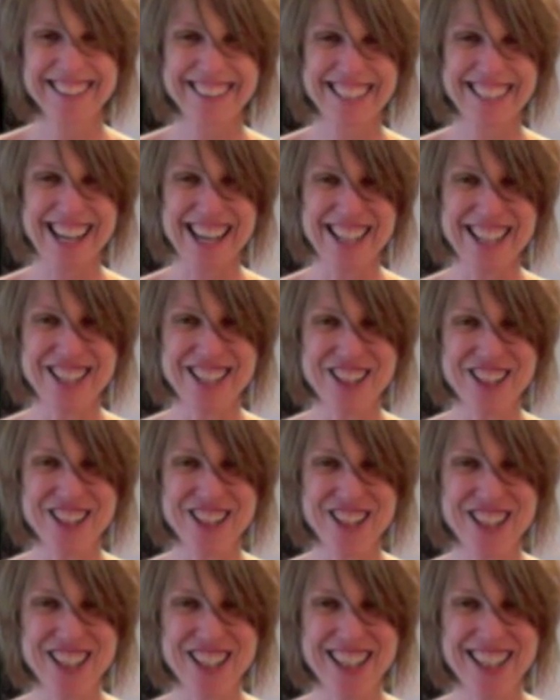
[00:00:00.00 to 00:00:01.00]

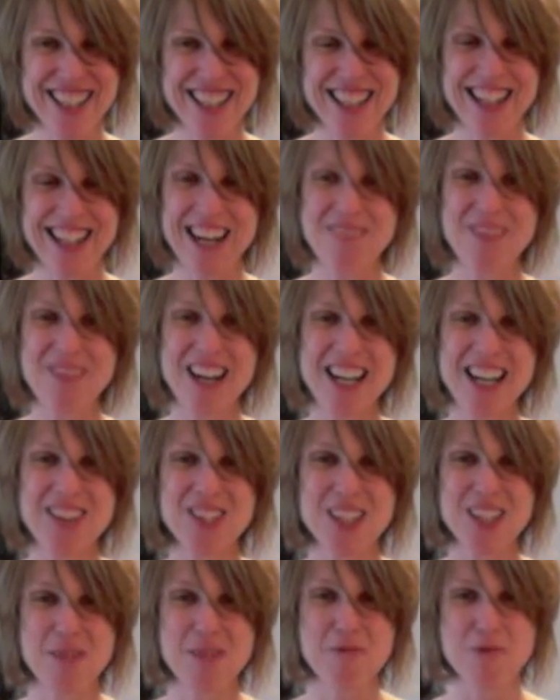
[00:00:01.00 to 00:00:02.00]
Enjoy. My name is
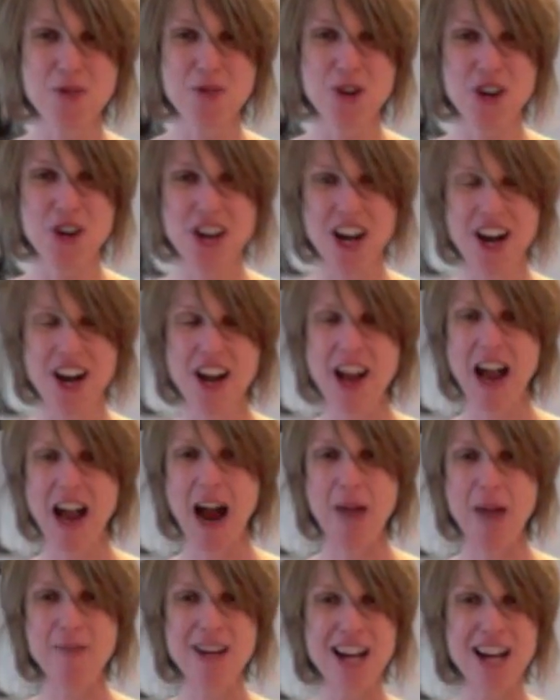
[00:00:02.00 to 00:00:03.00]
Deborah Walker.
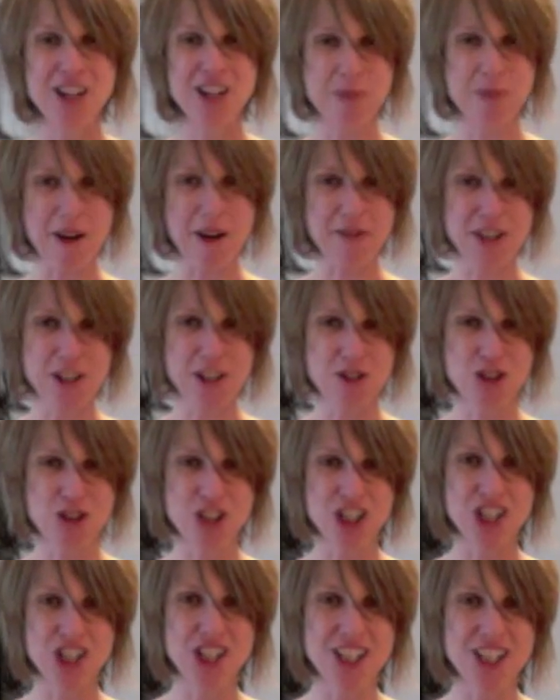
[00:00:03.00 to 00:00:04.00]
I'm a naturopathic
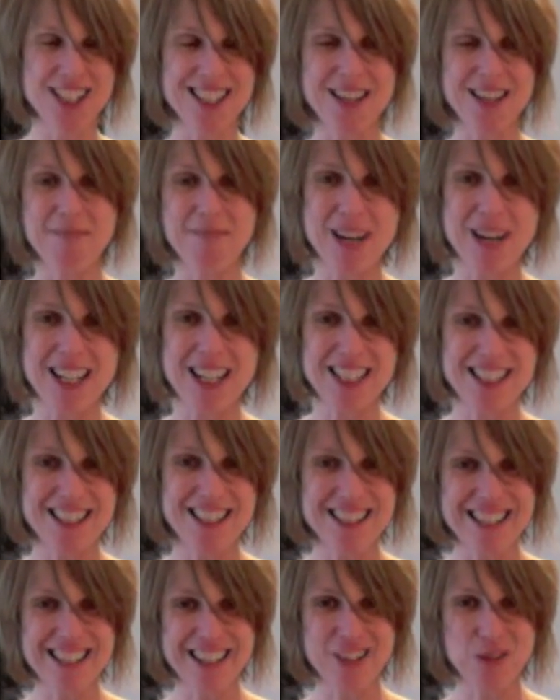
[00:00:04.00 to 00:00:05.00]
nutritionist. I'm based in
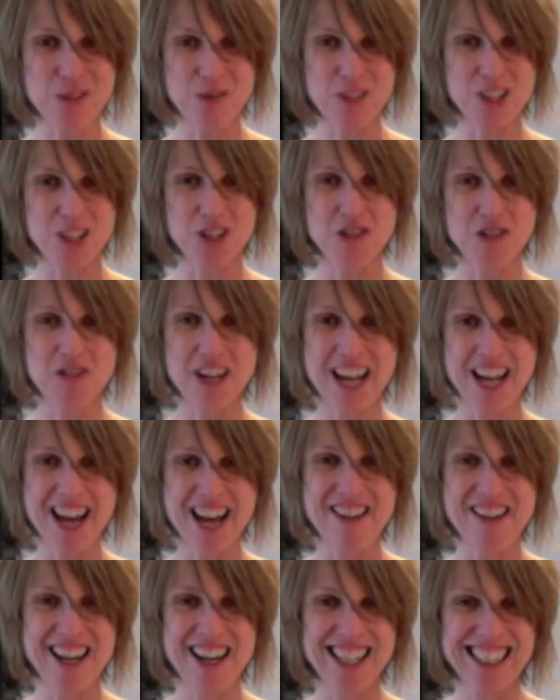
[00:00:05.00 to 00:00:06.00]
the Guildford, Surrey
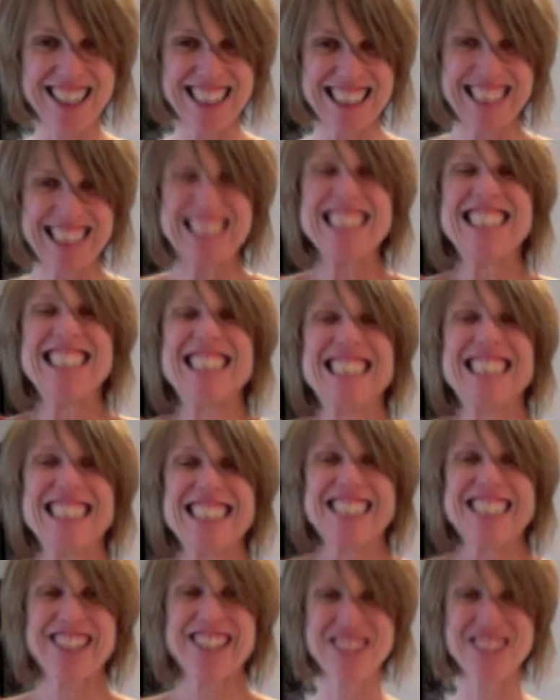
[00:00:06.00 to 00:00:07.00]
area.
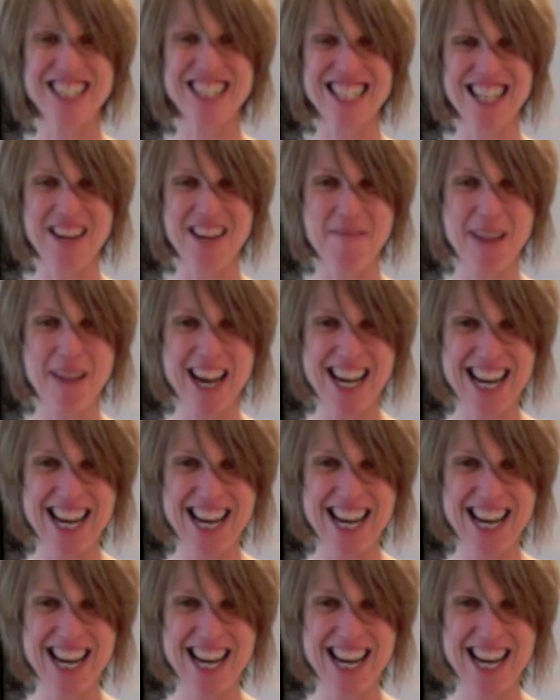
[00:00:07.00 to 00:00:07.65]
Come and see me.